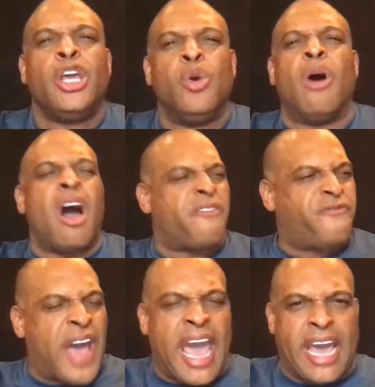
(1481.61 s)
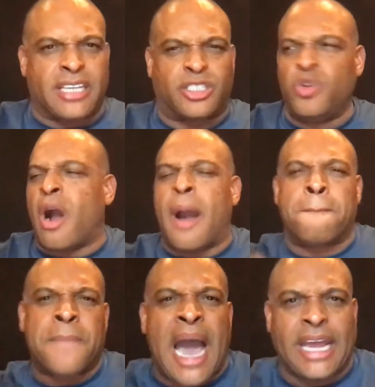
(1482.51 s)
You are fast. You are
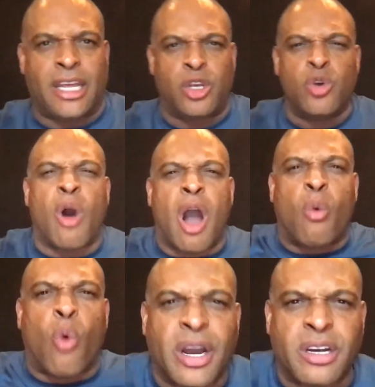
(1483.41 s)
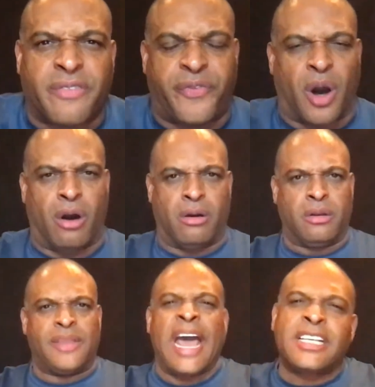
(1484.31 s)
mighty. You are wonderful.
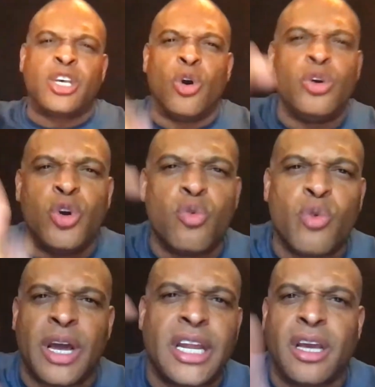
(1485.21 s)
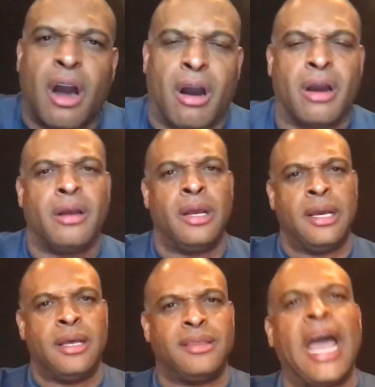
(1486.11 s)
That's who you really are.
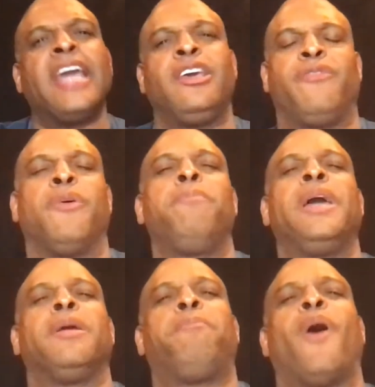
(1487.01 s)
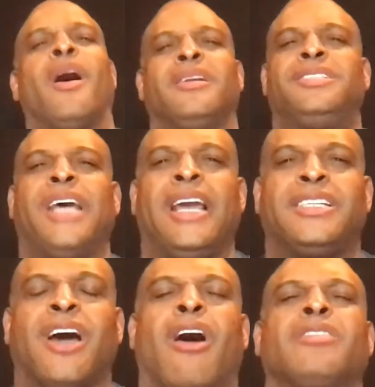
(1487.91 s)
Thank you for being a part of
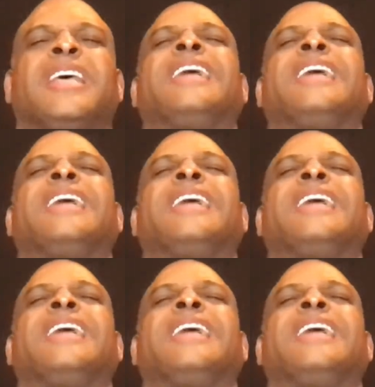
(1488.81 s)
J Talks.